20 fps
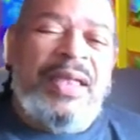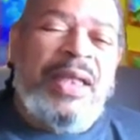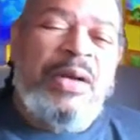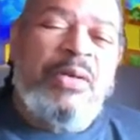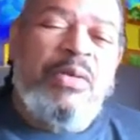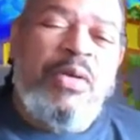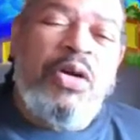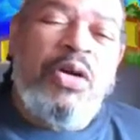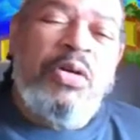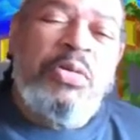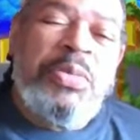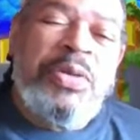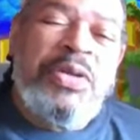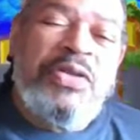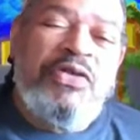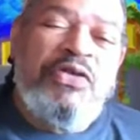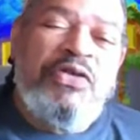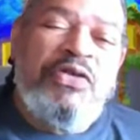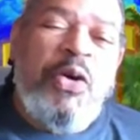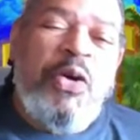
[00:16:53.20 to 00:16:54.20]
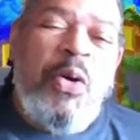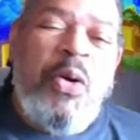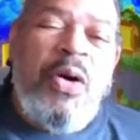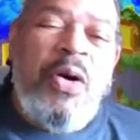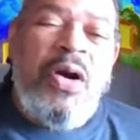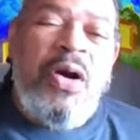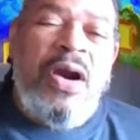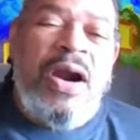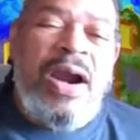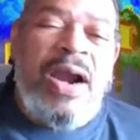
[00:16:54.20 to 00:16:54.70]
In Romans
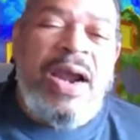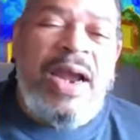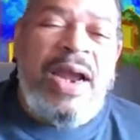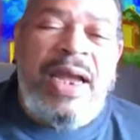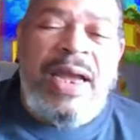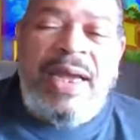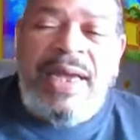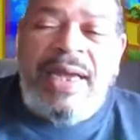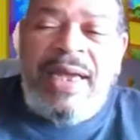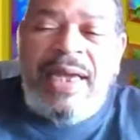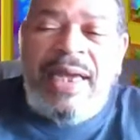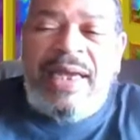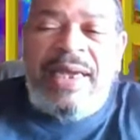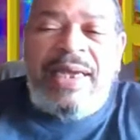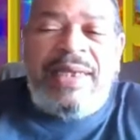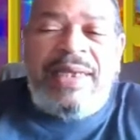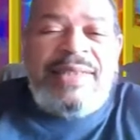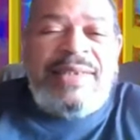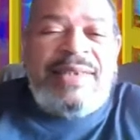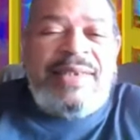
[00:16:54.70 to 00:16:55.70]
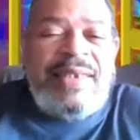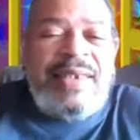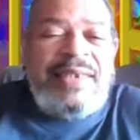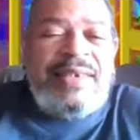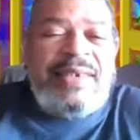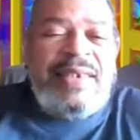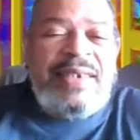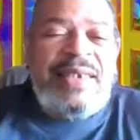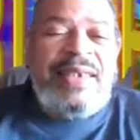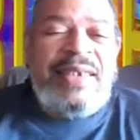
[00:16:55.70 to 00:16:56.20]
4 and
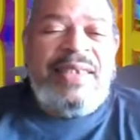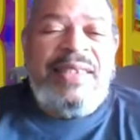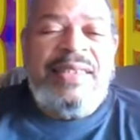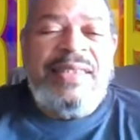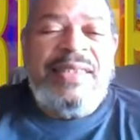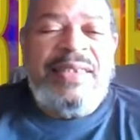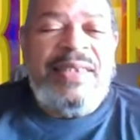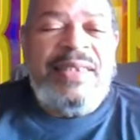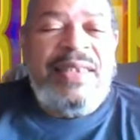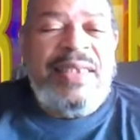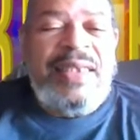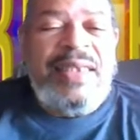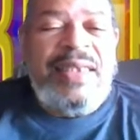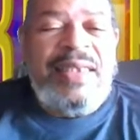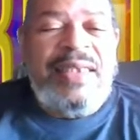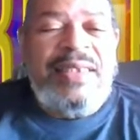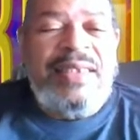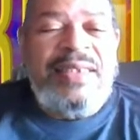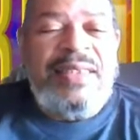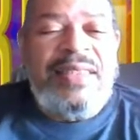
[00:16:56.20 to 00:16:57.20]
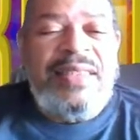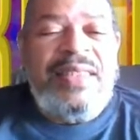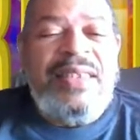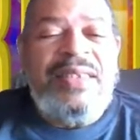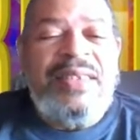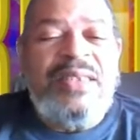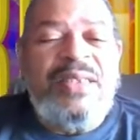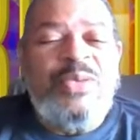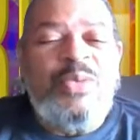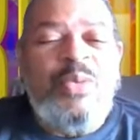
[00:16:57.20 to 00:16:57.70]
16 says,
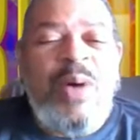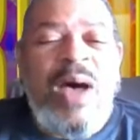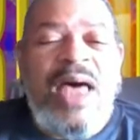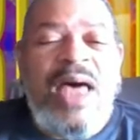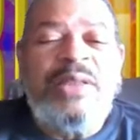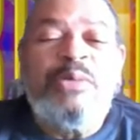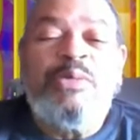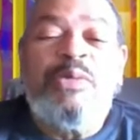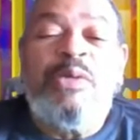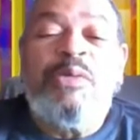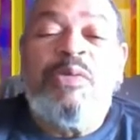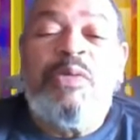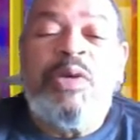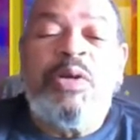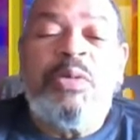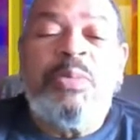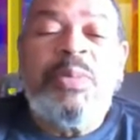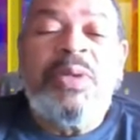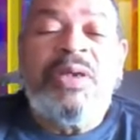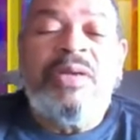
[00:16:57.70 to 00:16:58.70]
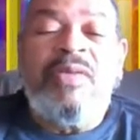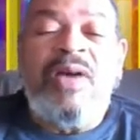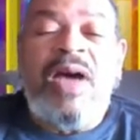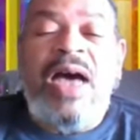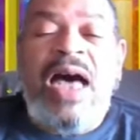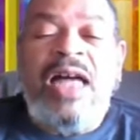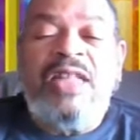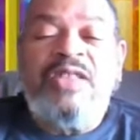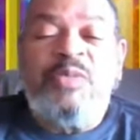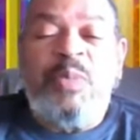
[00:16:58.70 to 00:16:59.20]
This is why the fulfillment of
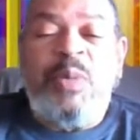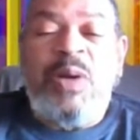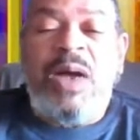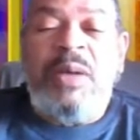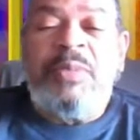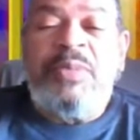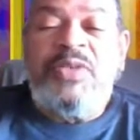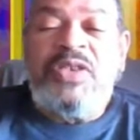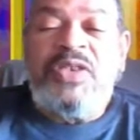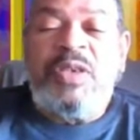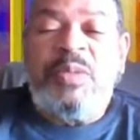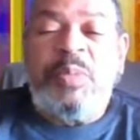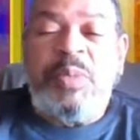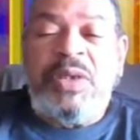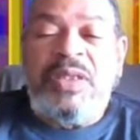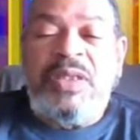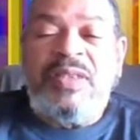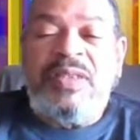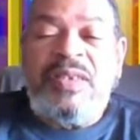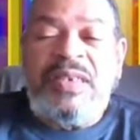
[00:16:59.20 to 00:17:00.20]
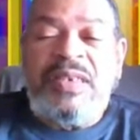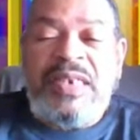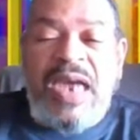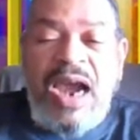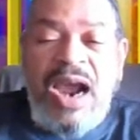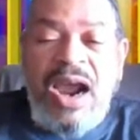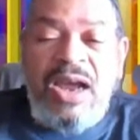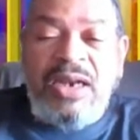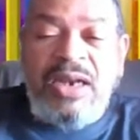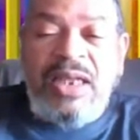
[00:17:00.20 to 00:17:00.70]
God's promise depends
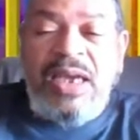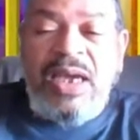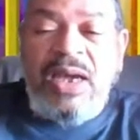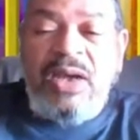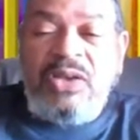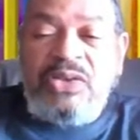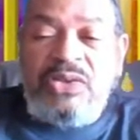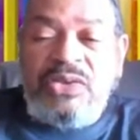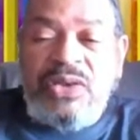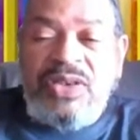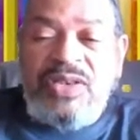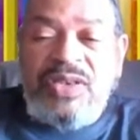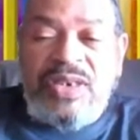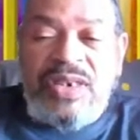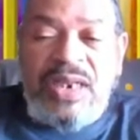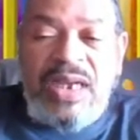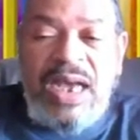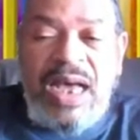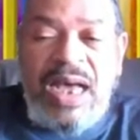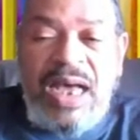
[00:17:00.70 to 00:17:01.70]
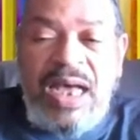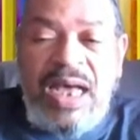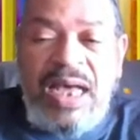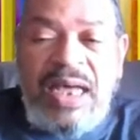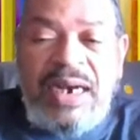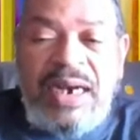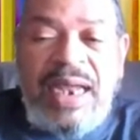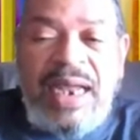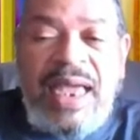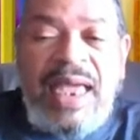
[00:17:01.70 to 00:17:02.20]
entirely on trusting
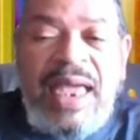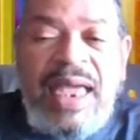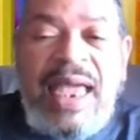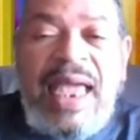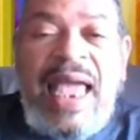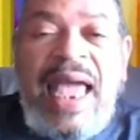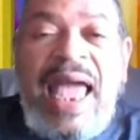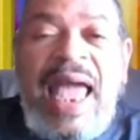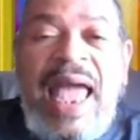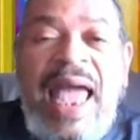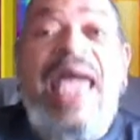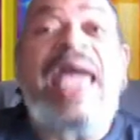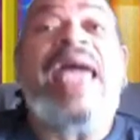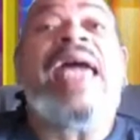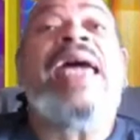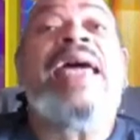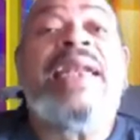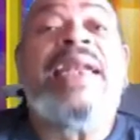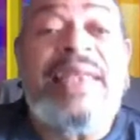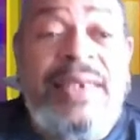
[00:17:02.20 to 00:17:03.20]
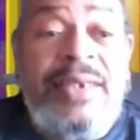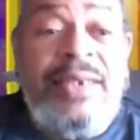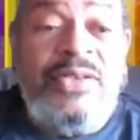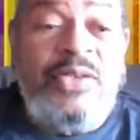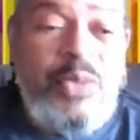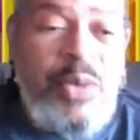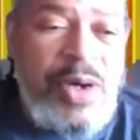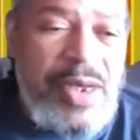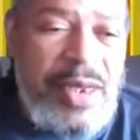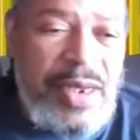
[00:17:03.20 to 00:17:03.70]
God and
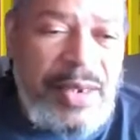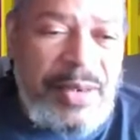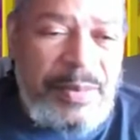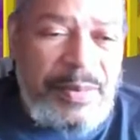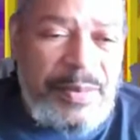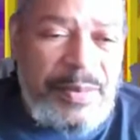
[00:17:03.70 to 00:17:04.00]
his way.